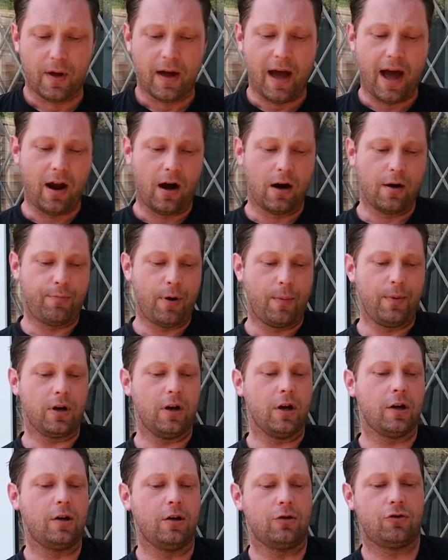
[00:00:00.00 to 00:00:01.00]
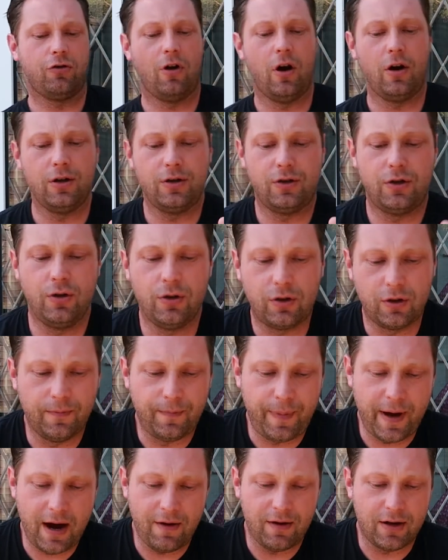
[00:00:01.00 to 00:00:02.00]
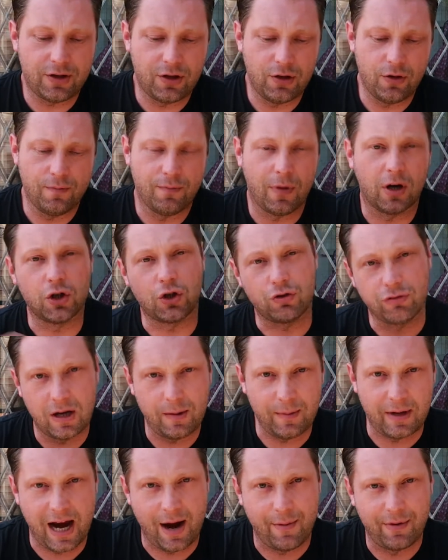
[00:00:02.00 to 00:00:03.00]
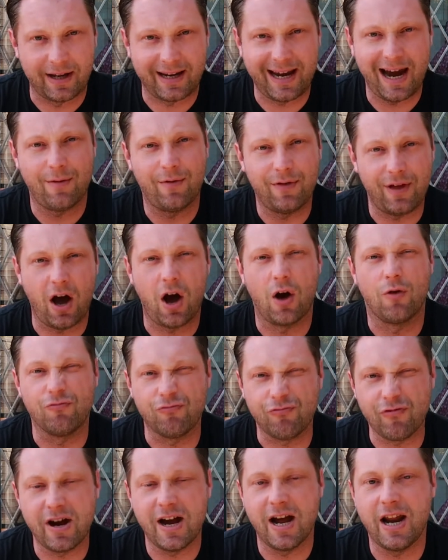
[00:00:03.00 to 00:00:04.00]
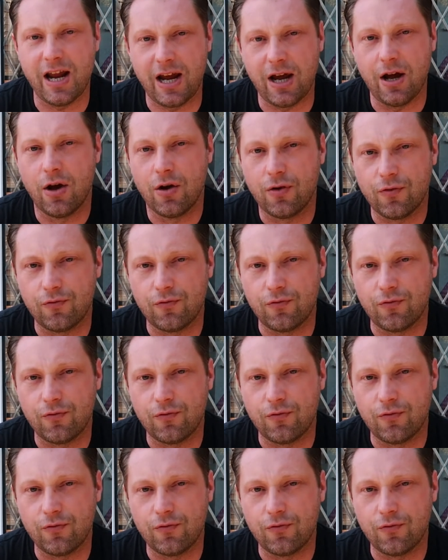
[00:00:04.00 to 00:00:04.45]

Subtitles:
And I'm probably going to try to compare it to my dream camera, the camera that I really,